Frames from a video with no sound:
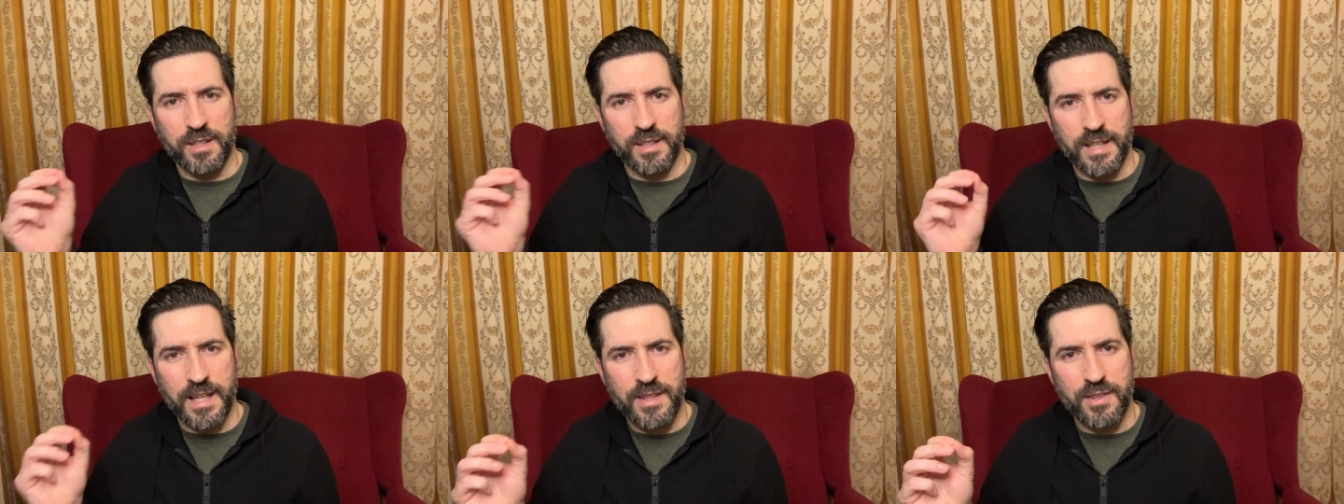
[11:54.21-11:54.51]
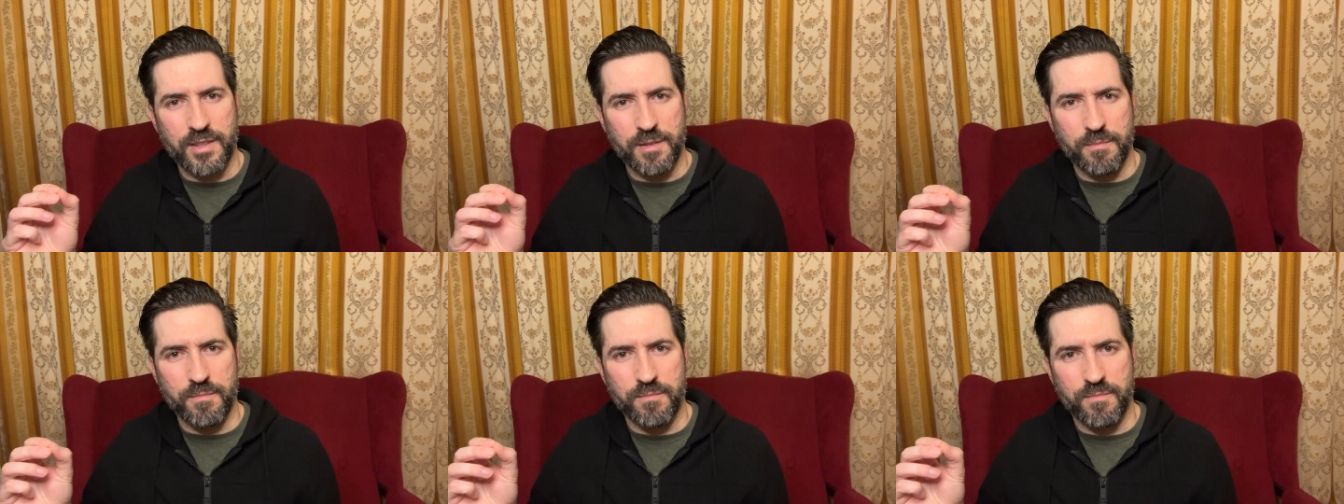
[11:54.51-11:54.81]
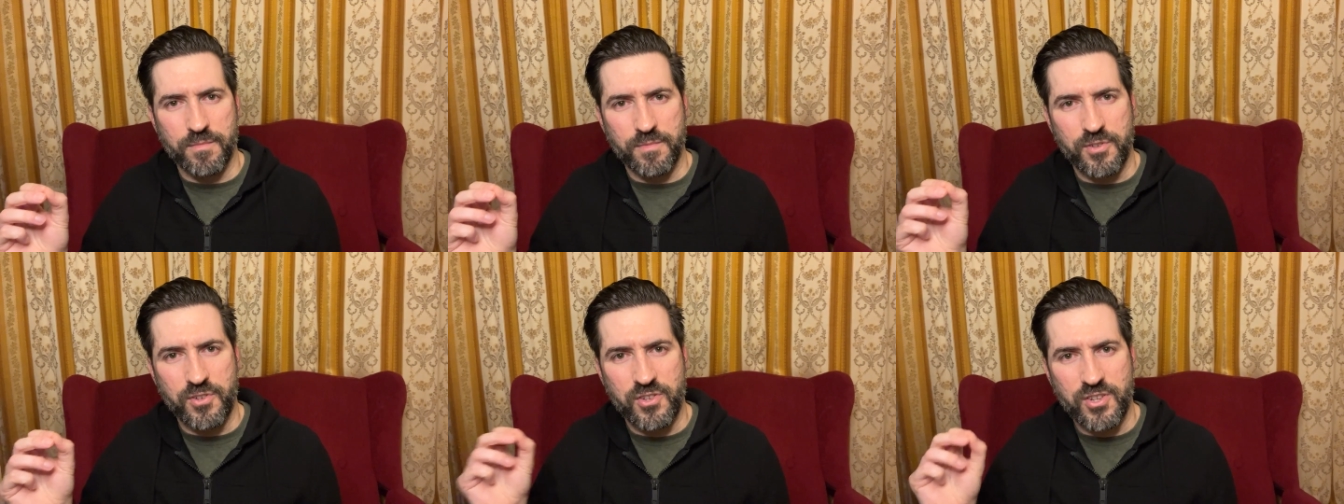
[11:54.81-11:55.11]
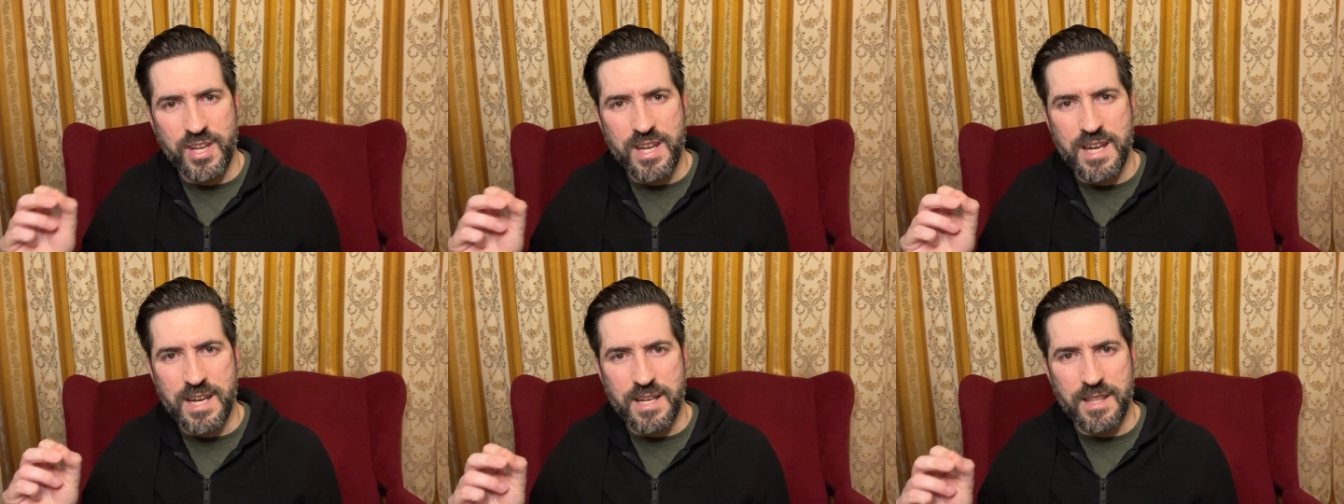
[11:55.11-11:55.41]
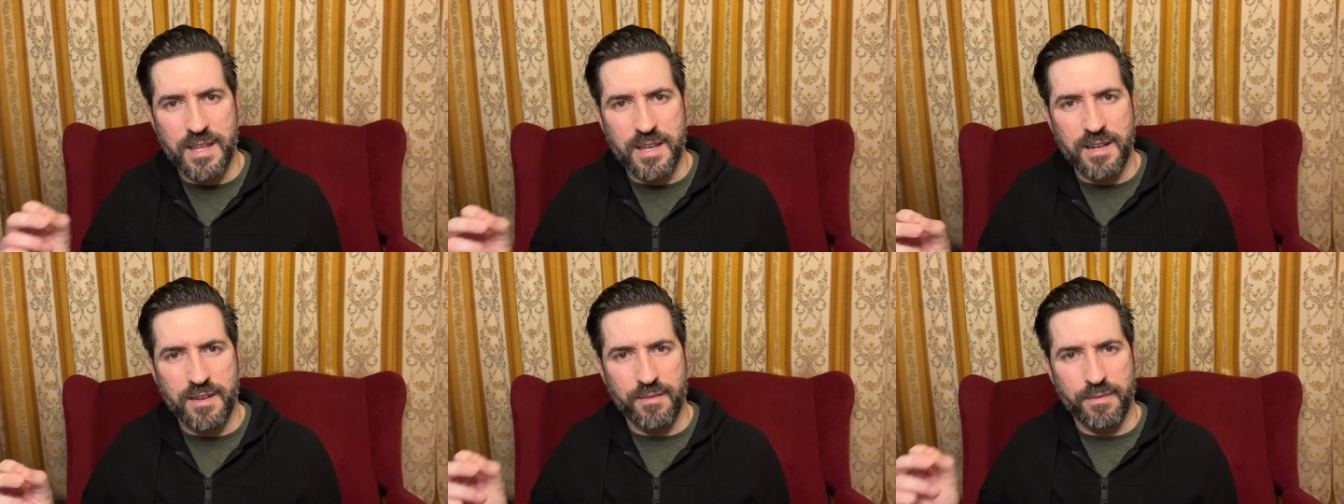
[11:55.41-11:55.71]
let them see
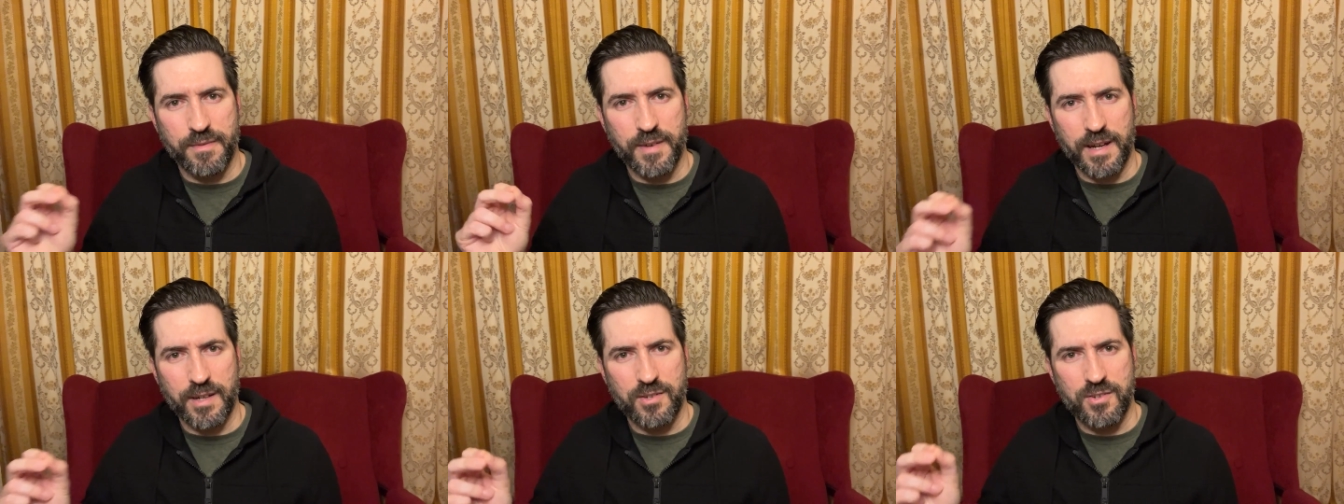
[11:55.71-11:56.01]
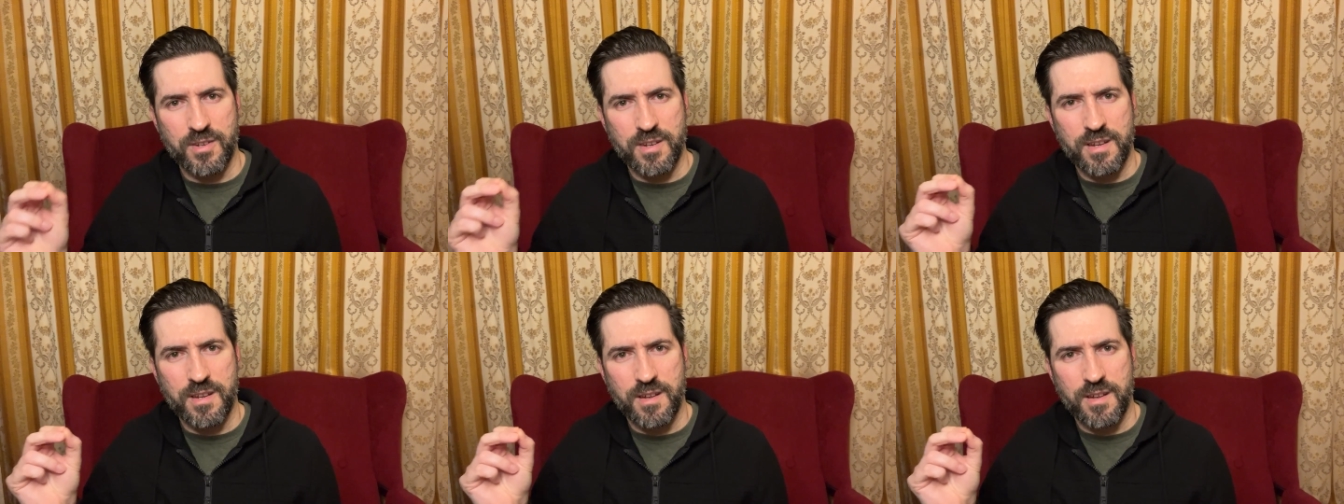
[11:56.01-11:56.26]
that, in fact,